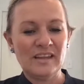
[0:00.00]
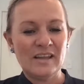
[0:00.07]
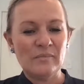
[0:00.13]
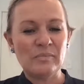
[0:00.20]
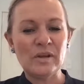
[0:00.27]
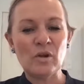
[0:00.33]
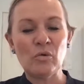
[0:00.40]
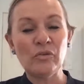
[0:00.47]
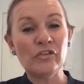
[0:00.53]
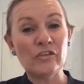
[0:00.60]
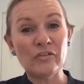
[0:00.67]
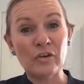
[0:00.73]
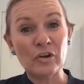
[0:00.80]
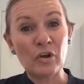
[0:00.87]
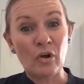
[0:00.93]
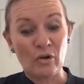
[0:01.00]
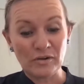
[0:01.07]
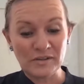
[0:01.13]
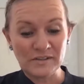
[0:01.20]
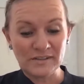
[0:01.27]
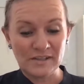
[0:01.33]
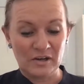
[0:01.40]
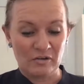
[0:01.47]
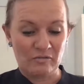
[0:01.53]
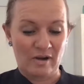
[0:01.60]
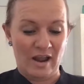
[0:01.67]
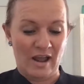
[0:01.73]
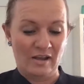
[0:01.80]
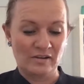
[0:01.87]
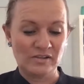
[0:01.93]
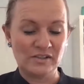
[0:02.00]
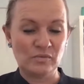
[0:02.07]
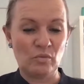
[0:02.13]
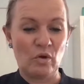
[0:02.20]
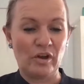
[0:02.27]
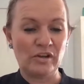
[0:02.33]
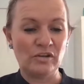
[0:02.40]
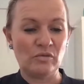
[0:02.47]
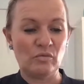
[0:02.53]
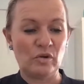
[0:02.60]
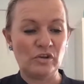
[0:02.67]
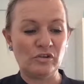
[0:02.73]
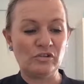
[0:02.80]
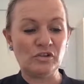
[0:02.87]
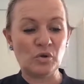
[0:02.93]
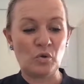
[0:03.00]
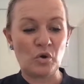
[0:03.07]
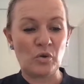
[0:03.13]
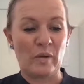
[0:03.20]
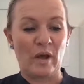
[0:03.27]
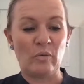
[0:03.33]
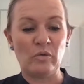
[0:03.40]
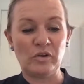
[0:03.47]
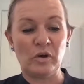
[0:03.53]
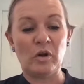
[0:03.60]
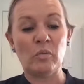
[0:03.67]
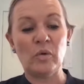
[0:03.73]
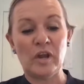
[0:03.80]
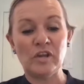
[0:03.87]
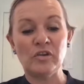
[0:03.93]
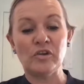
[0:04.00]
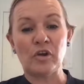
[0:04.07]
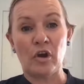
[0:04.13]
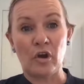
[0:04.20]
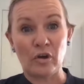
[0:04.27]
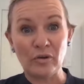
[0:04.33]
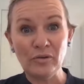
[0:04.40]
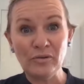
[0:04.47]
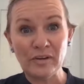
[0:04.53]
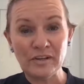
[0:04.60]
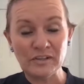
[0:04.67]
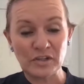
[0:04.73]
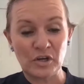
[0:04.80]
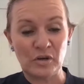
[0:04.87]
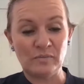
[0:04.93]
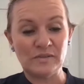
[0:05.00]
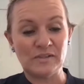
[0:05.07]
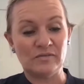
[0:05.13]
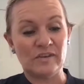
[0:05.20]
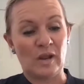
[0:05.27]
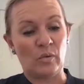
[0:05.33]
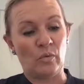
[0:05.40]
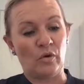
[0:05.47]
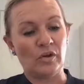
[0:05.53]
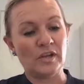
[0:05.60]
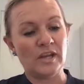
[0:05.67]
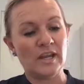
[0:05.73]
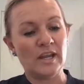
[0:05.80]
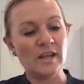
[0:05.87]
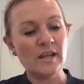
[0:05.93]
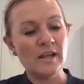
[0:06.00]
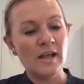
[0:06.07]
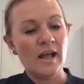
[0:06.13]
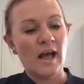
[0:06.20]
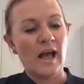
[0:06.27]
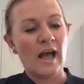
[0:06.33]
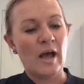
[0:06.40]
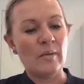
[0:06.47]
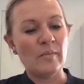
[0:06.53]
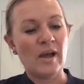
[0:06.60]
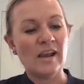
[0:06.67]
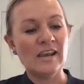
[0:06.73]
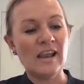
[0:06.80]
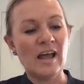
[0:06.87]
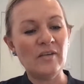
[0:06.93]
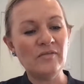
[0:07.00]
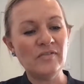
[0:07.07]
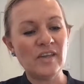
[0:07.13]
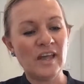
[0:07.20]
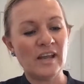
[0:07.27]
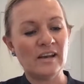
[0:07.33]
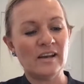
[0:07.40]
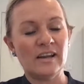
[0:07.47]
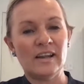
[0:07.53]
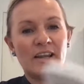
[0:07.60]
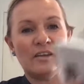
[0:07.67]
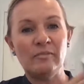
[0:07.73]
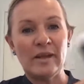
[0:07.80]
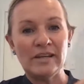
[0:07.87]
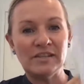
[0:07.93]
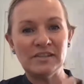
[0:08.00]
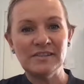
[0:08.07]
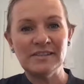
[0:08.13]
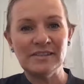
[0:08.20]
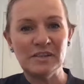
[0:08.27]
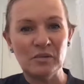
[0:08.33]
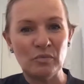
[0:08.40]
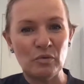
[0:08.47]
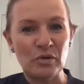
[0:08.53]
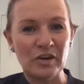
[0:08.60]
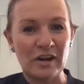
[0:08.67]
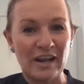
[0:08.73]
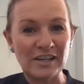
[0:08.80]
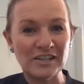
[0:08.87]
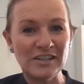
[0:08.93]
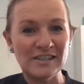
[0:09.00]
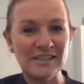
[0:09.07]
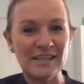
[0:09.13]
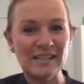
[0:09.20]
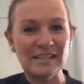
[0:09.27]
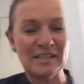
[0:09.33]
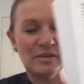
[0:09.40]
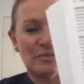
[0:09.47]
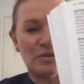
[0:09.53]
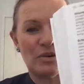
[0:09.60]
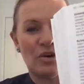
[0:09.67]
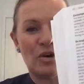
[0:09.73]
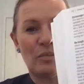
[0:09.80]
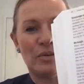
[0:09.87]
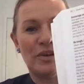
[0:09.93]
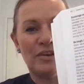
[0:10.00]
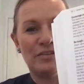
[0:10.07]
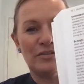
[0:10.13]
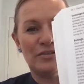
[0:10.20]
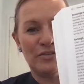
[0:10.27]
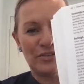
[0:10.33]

Being also very cognizant around what you talk about, where you go in terms of networking. I love that he mentions in the book, and I actually sent him a copy of